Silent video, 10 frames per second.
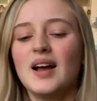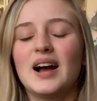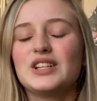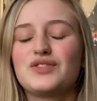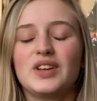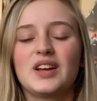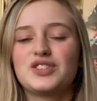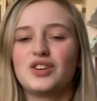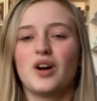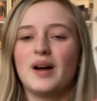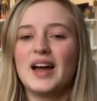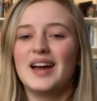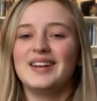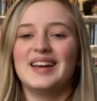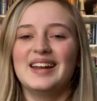I just feel like I should go
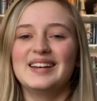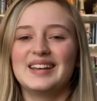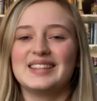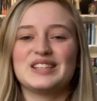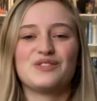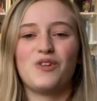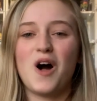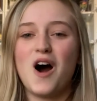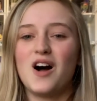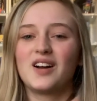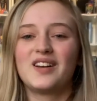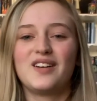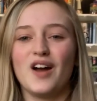ahead and get this vlog